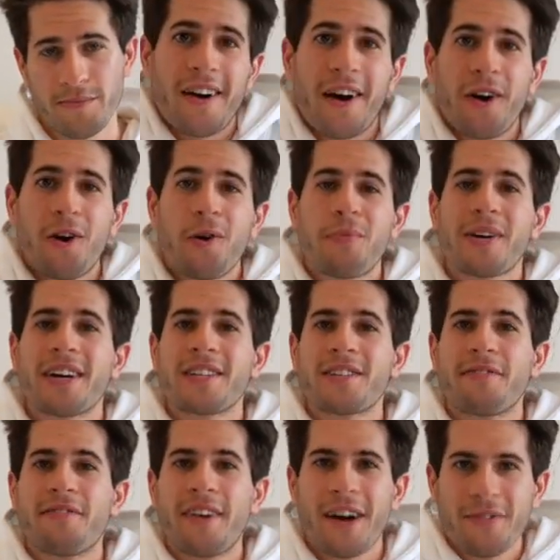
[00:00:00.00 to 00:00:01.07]
I hope you guys
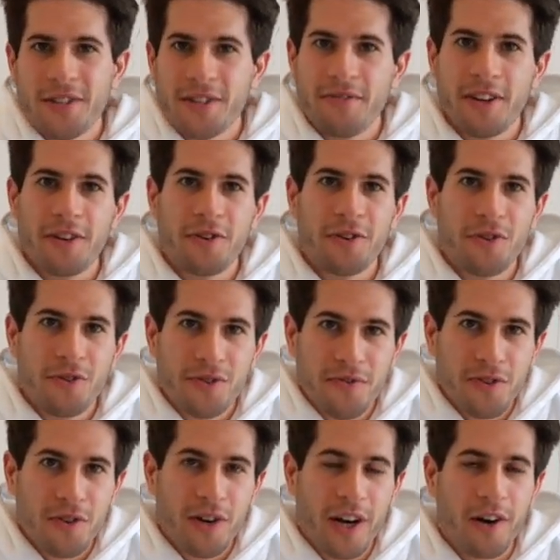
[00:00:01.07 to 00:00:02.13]
have found this video useful.